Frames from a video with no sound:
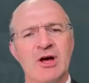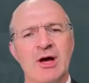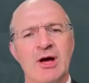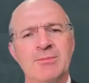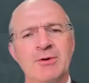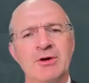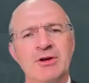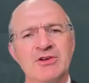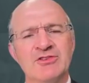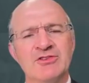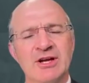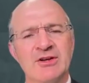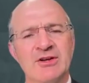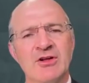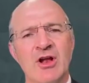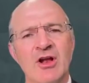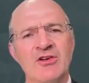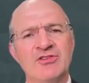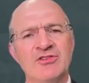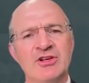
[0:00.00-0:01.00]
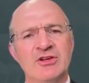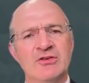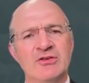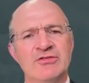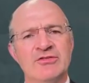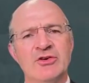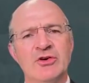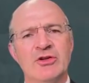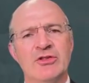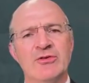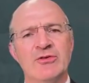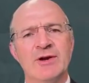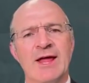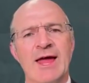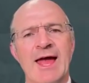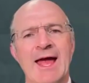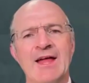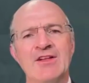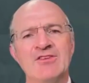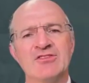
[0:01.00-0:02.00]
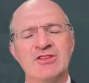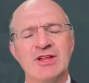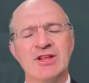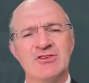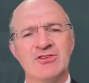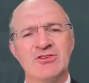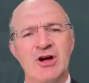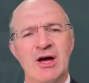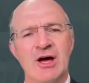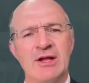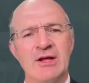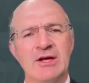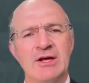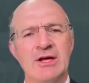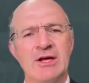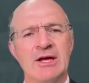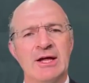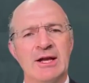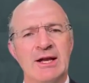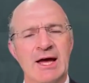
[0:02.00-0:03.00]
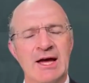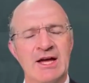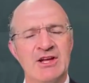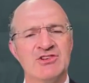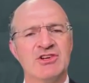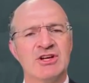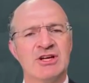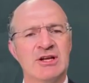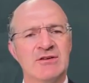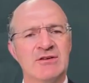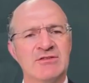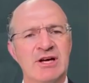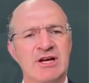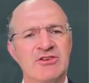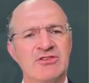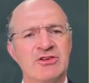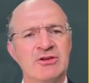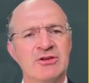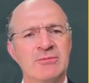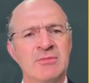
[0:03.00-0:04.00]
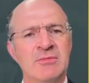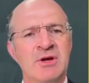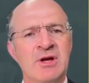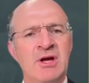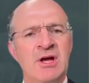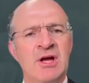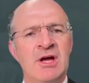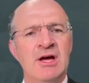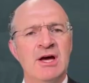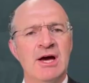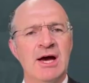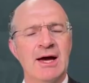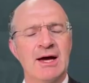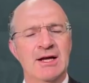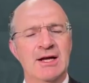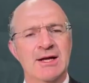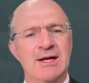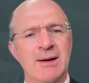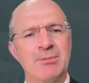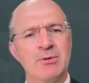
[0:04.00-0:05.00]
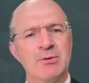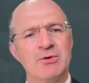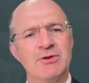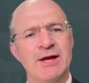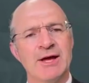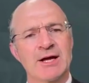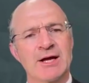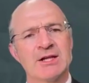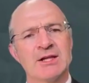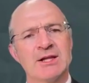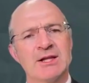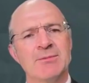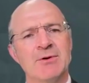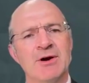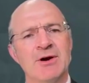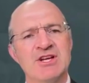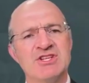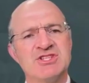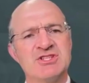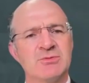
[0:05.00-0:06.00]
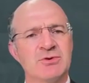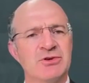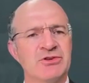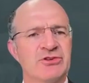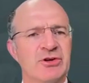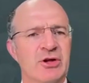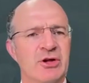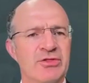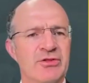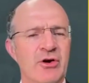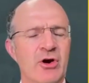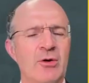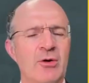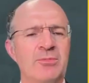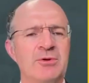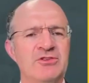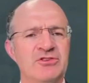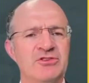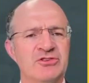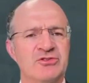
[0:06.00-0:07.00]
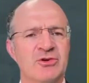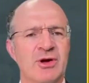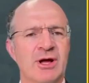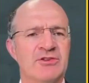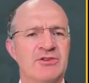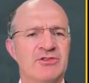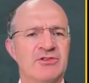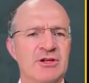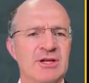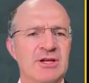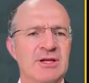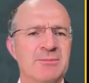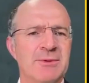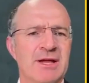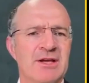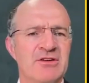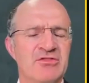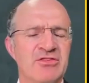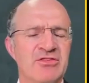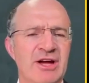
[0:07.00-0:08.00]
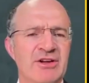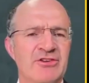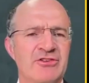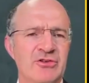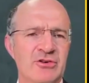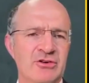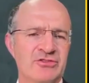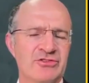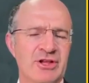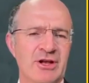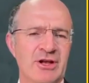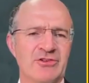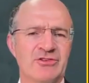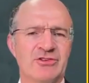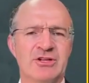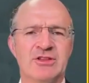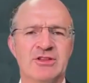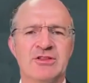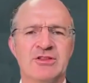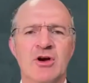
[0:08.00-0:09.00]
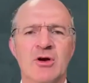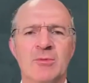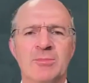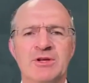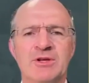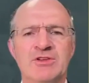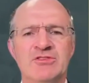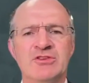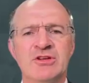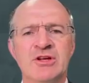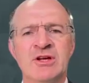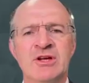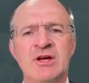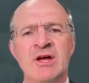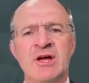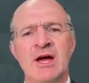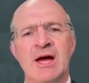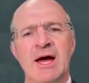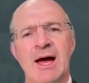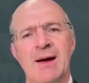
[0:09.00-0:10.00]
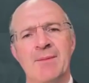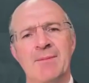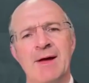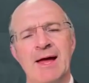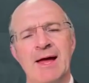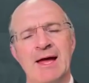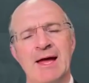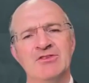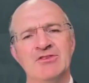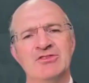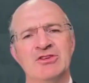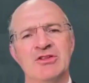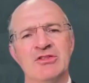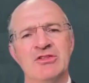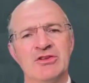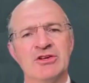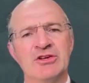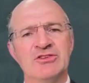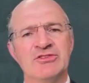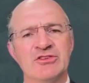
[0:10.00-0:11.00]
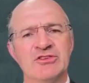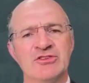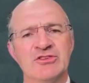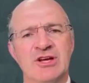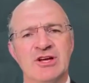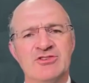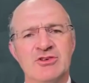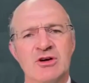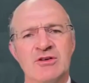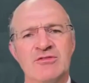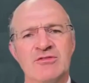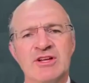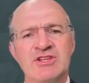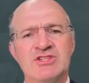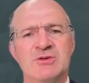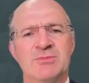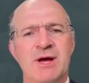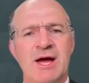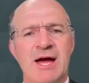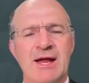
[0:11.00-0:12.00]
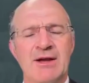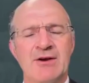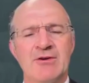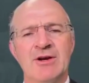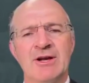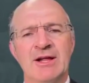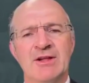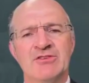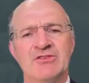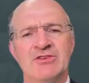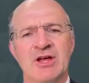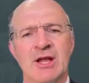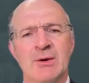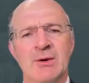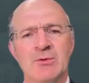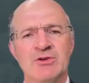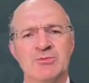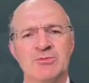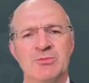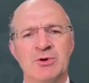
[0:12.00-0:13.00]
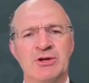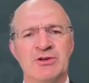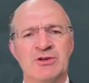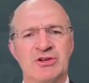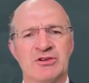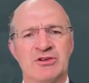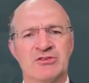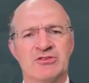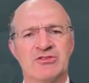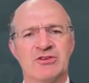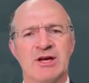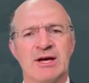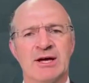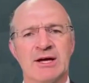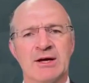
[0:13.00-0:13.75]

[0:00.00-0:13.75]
iBody technology to further enhance that China and Asia innovation, coupled with our collaboration with Cell Therapies, Australia's leading manufacturer of cell and gene therapies, and Synthesis, our joint venture partner in AdCella, which brings us